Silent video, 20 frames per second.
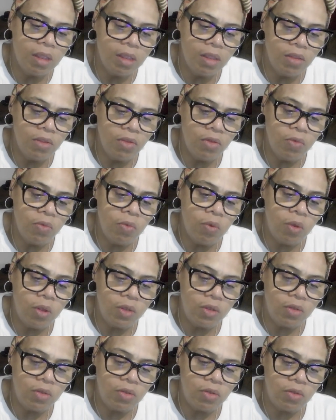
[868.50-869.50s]
You
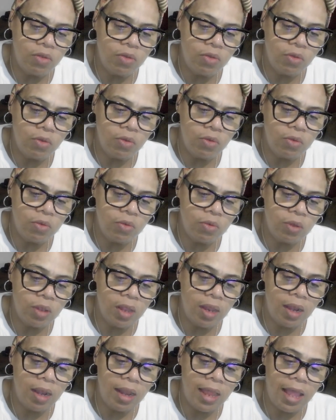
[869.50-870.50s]
want to
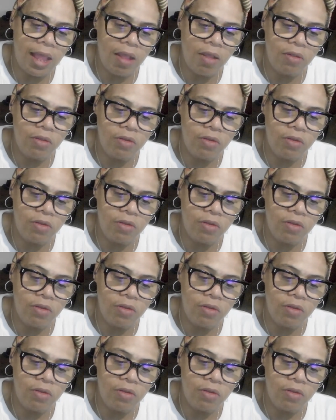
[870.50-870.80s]
allow